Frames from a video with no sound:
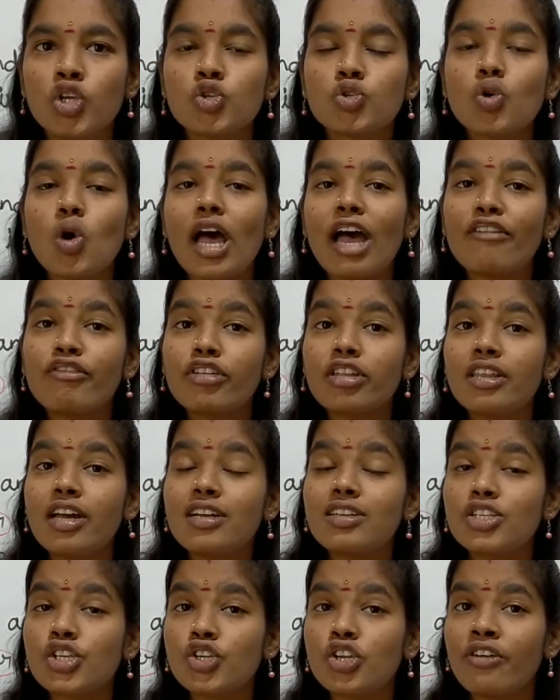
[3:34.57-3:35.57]
So after the
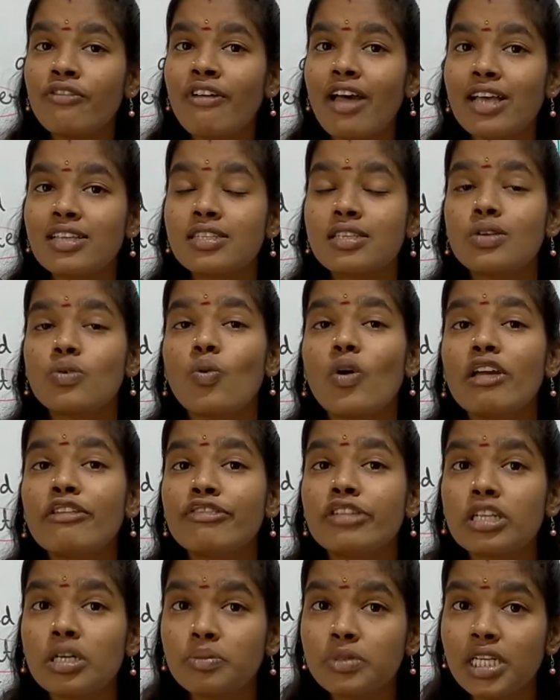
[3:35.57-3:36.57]
addition of acid, why
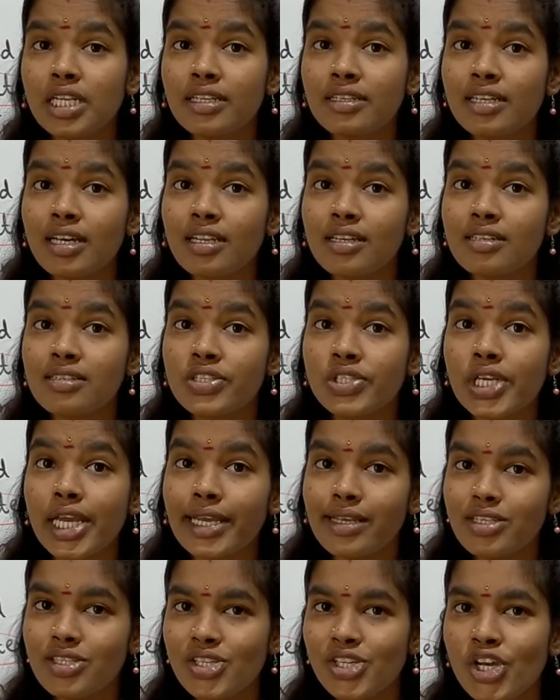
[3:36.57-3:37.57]
phenolphthalein color has
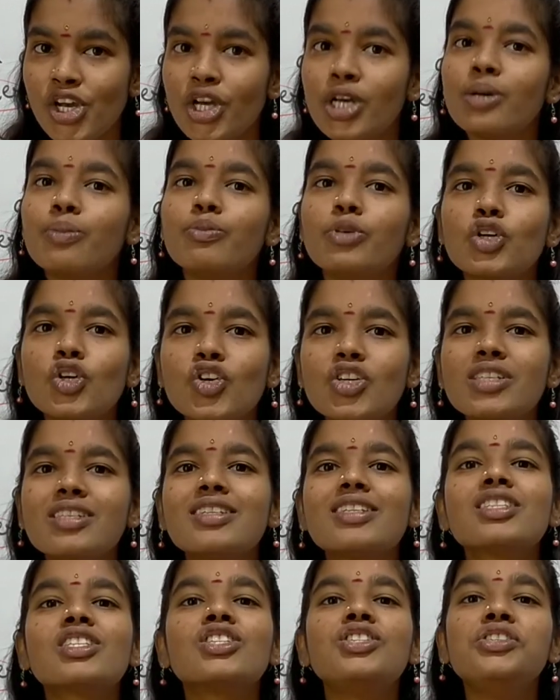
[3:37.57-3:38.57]
changed? Because
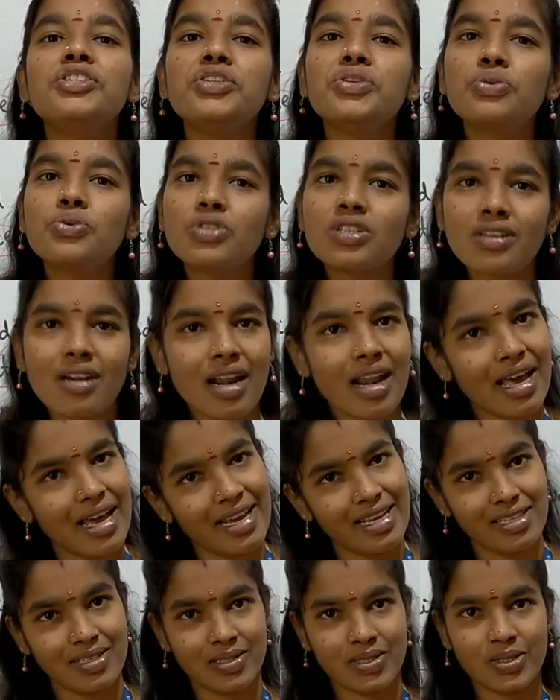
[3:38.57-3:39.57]
it is
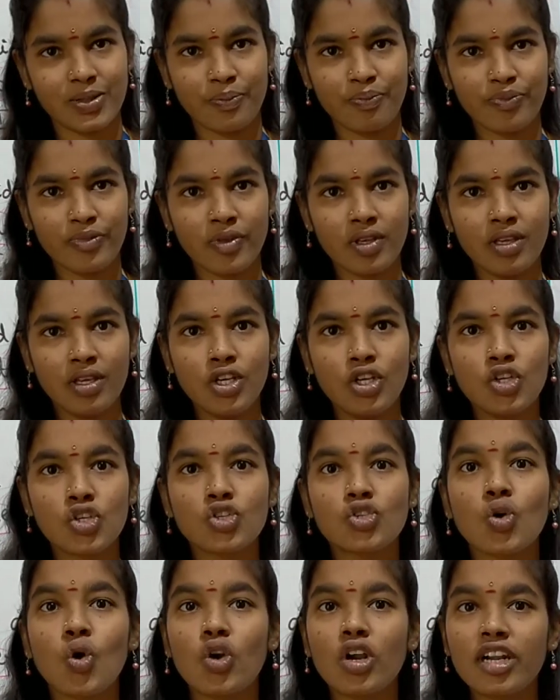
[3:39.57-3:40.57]
neutralized.
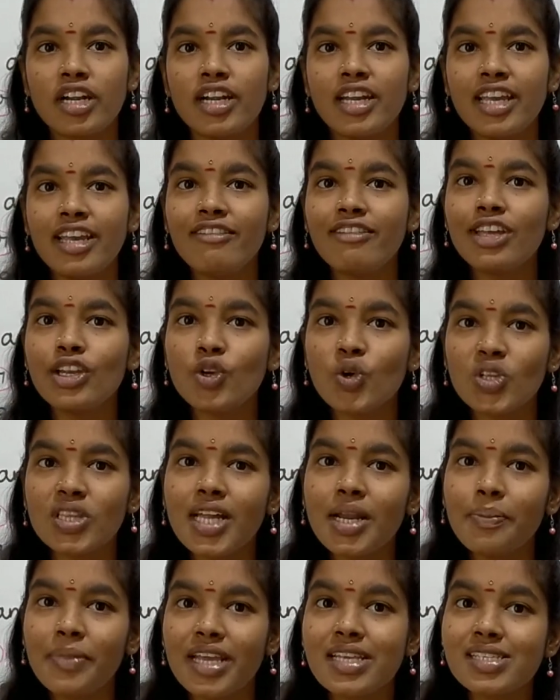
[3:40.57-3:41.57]
So already we know
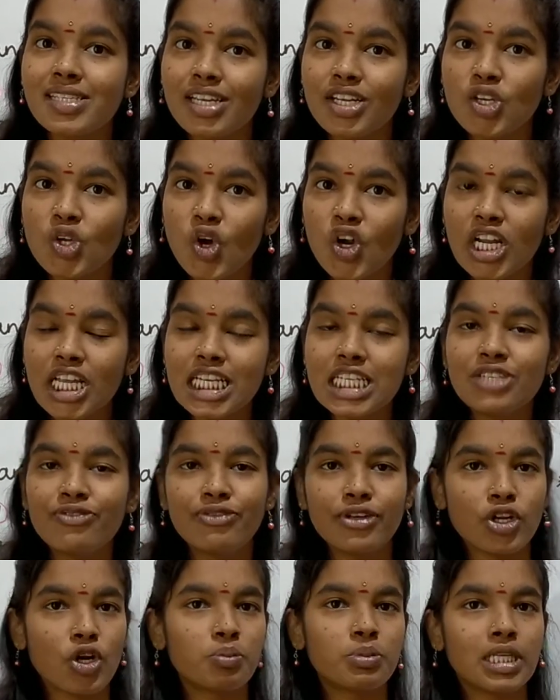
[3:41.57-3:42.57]
that basic knowledge,
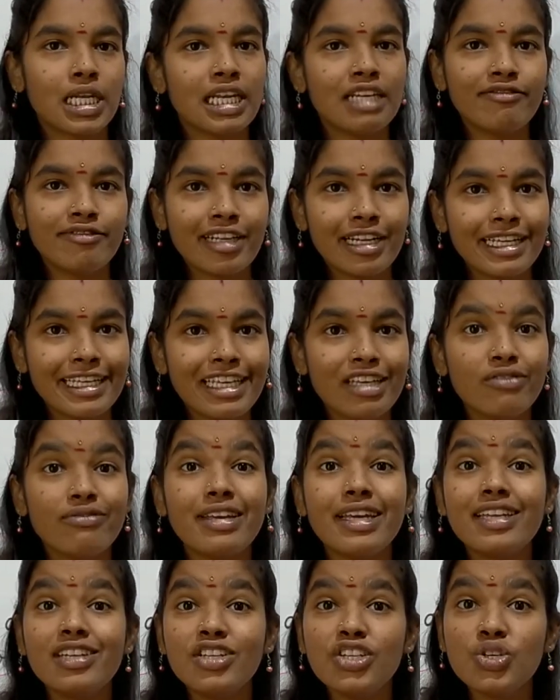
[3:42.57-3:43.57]
phenolphthalein will give
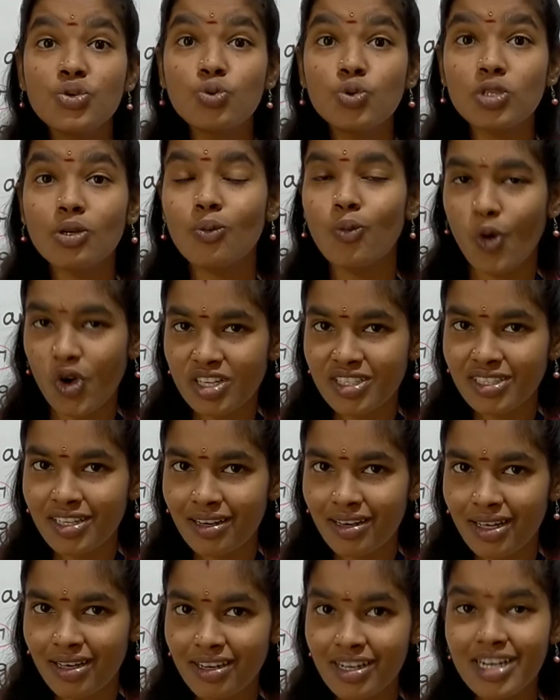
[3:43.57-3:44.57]
in neutral what
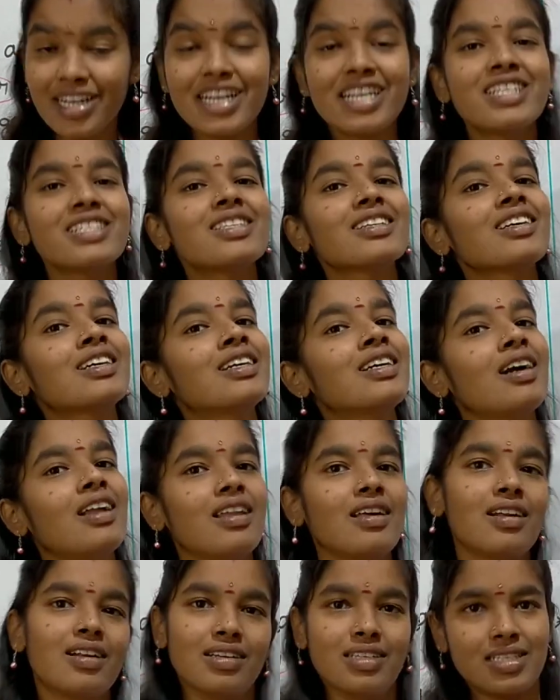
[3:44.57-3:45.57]
color? It is a
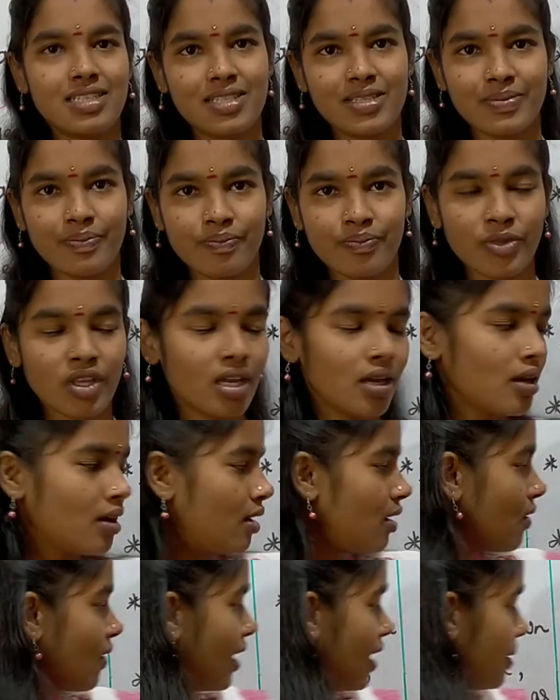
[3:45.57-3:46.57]
colorless.
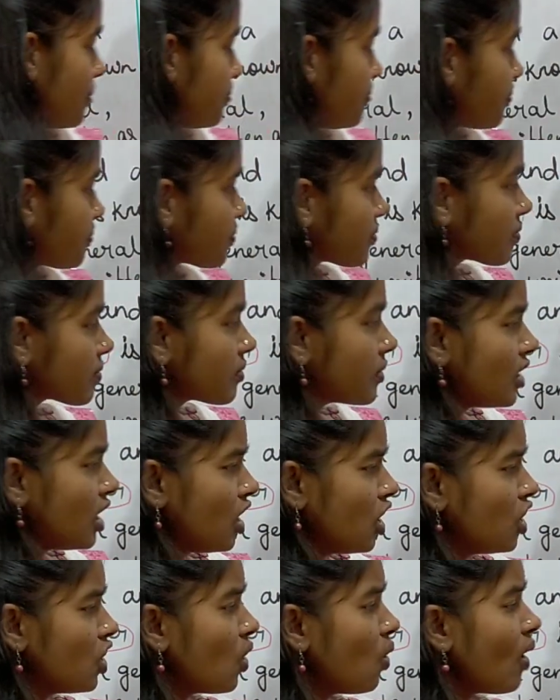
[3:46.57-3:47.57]
Okay.
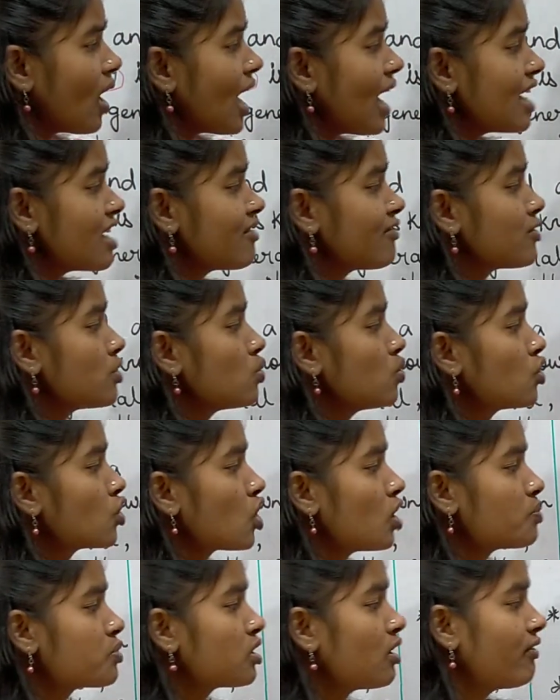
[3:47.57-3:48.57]
Now add a few
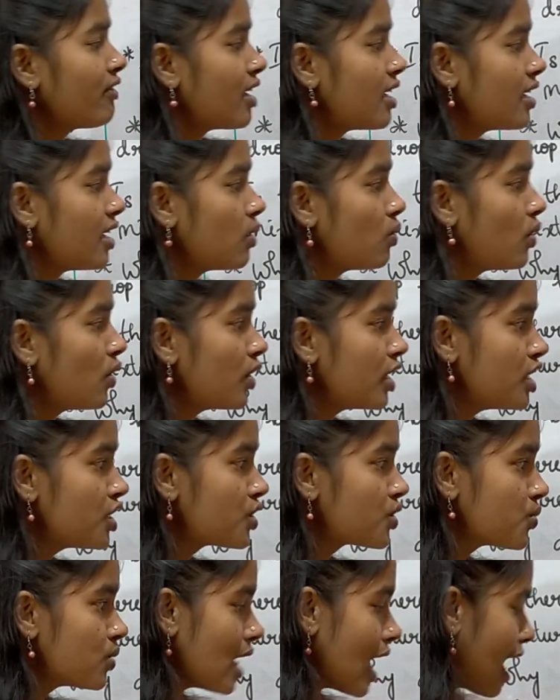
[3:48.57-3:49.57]
drops of
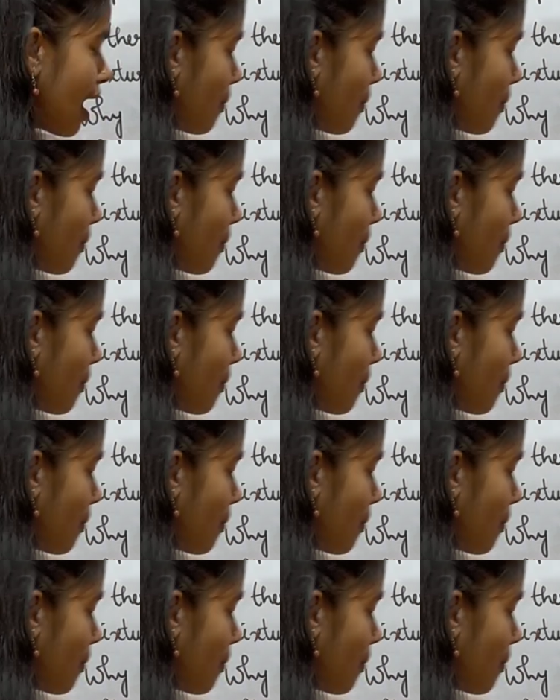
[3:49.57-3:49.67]
NaOH to the